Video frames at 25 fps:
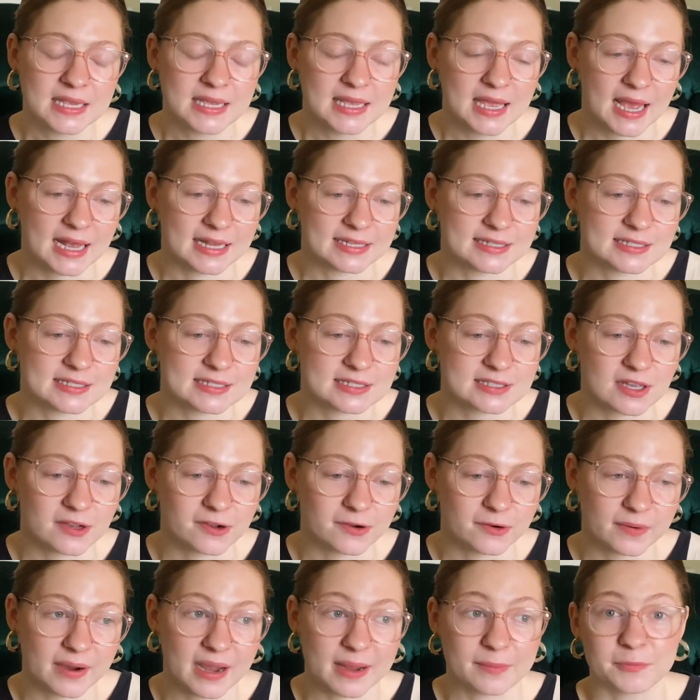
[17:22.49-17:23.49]
And
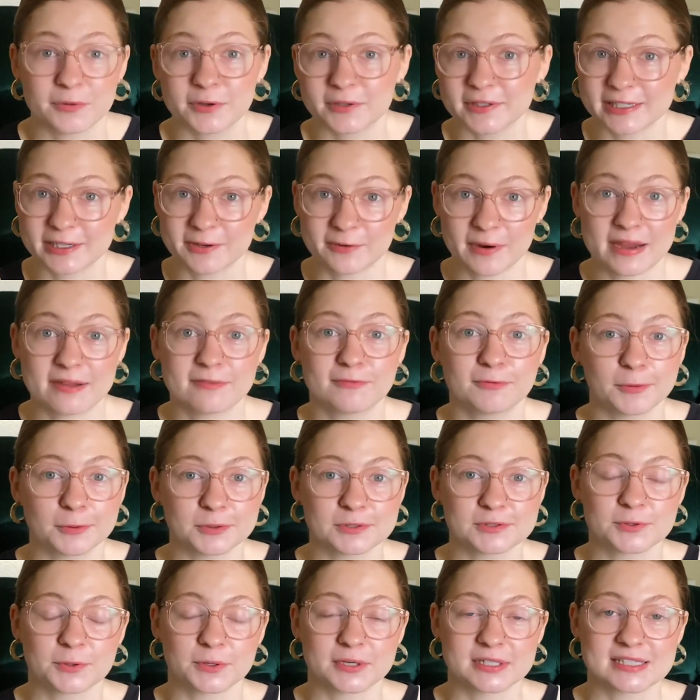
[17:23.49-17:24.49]
so I'm really grateful
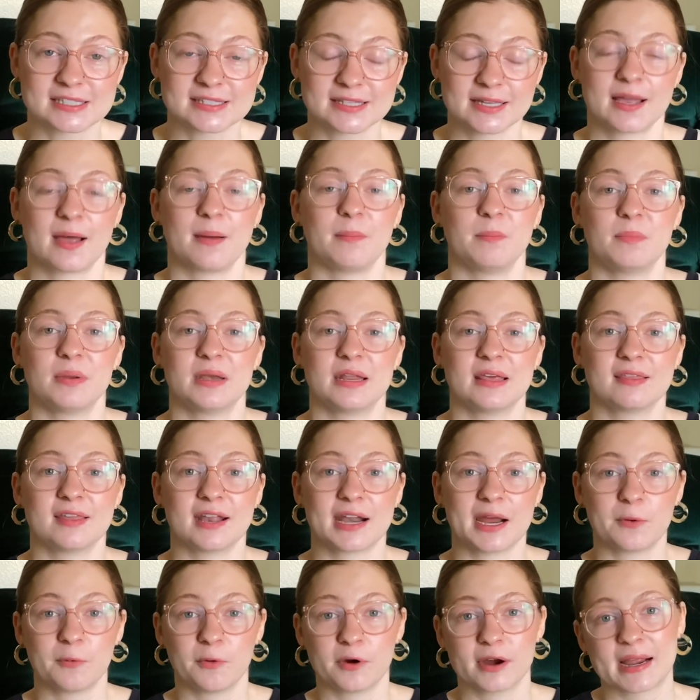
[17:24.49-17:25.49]
towards the company that I
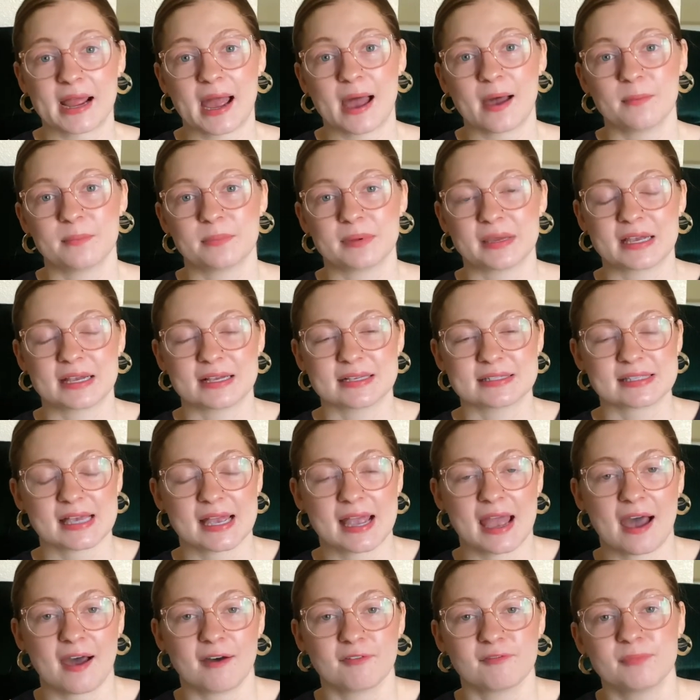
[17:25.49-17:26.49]
work at, because I
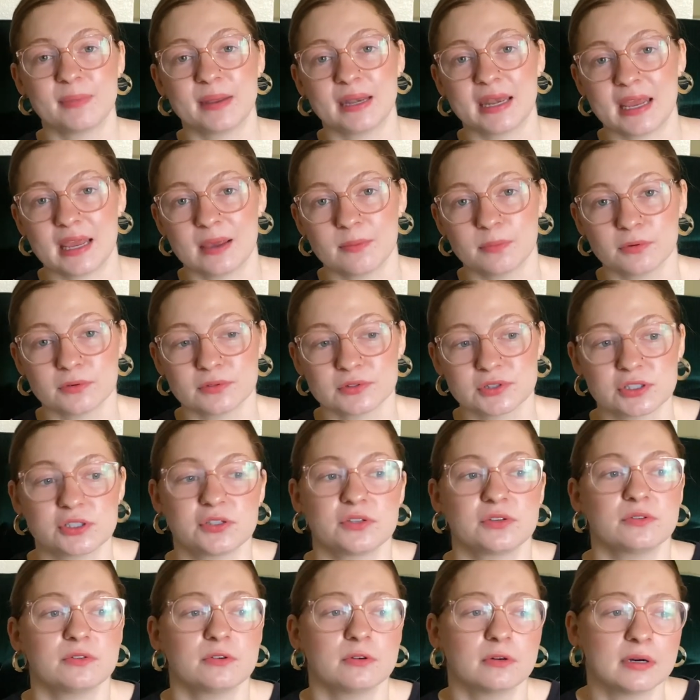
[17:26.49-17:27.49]
have been able
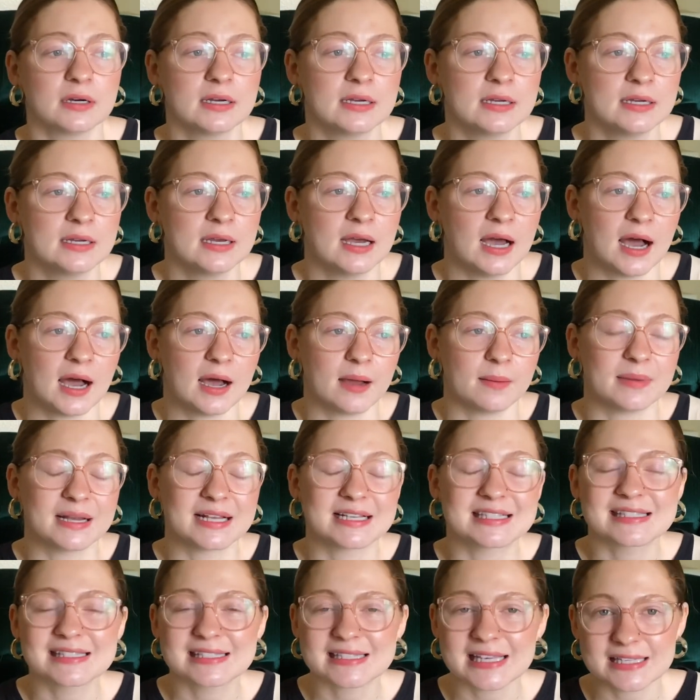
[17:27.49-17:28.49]
to
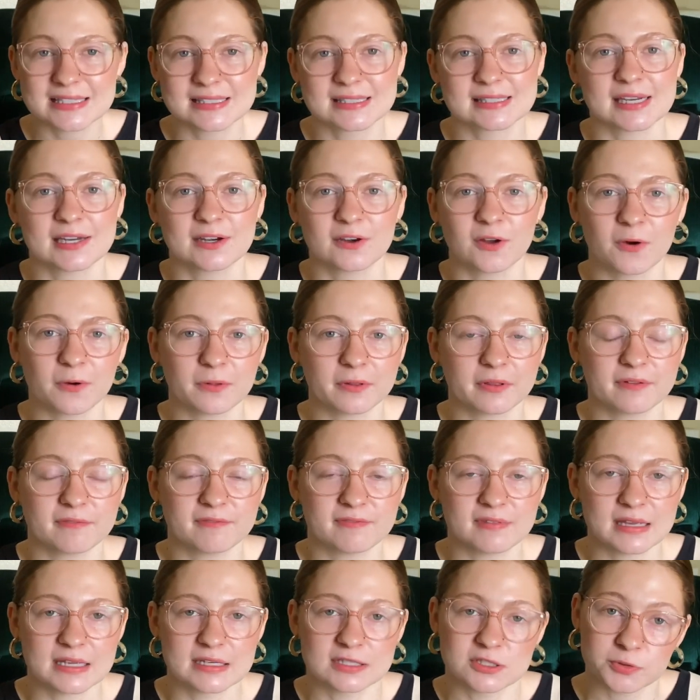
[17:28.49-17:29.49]
assist in all of
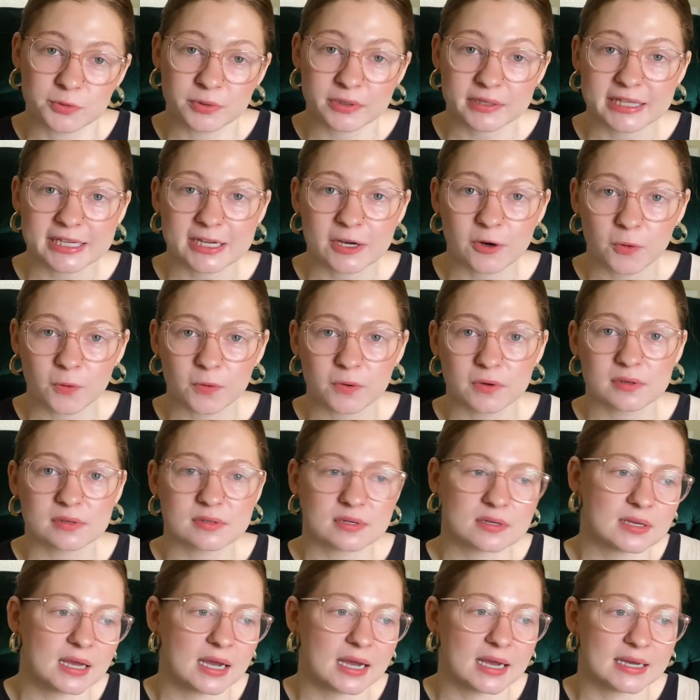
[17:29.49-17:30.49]
these really
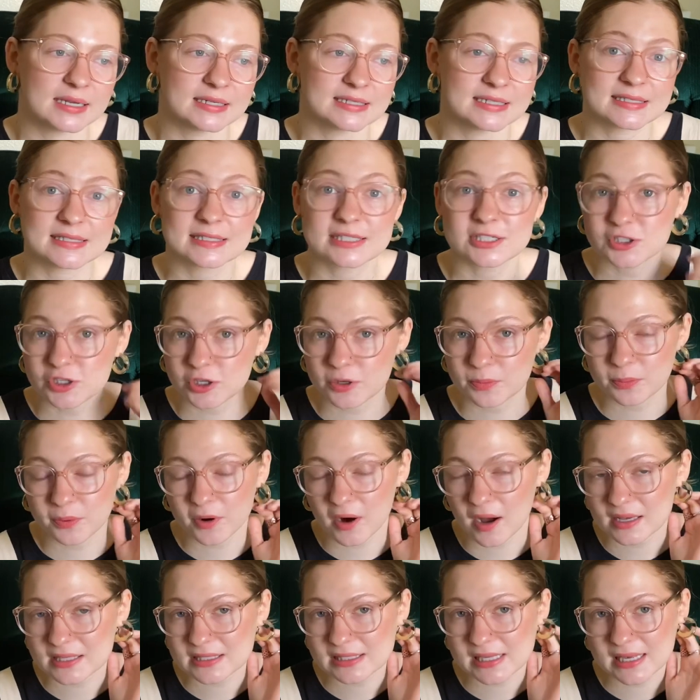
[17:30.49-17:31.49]
cool decision
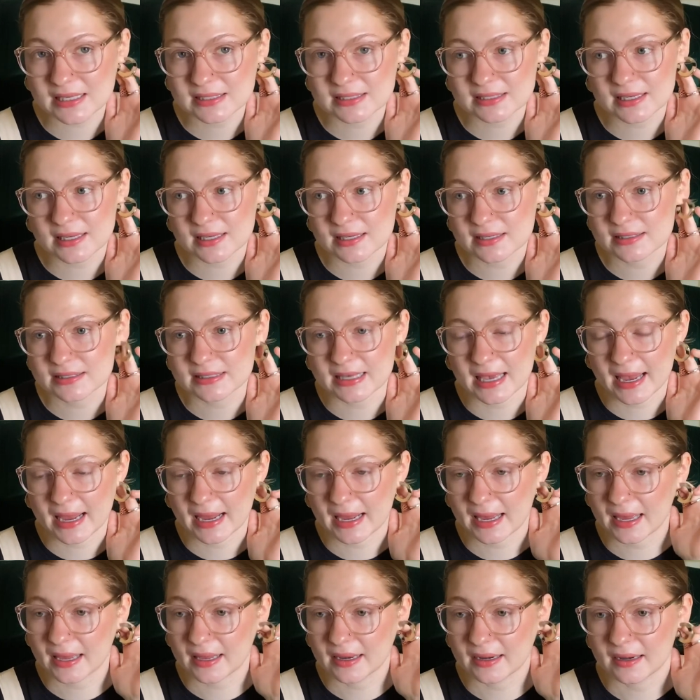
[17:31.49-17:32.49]
processes
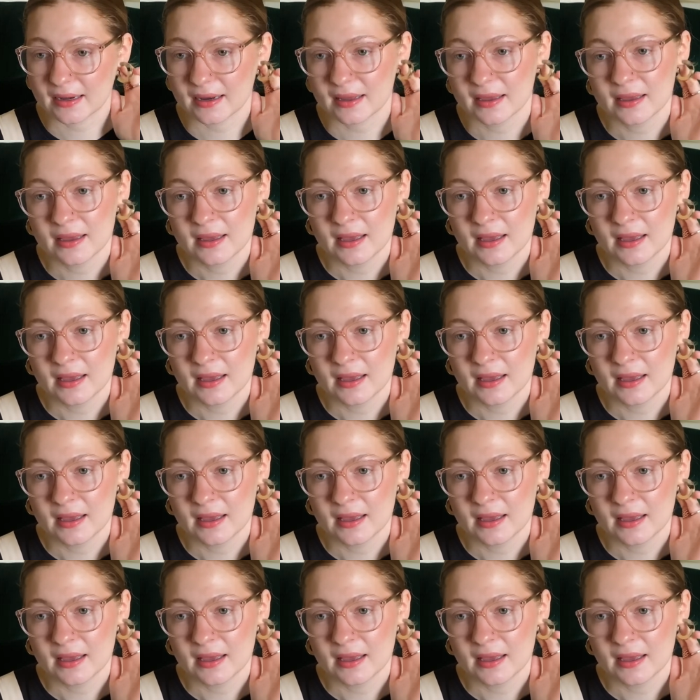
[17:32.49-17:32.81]
and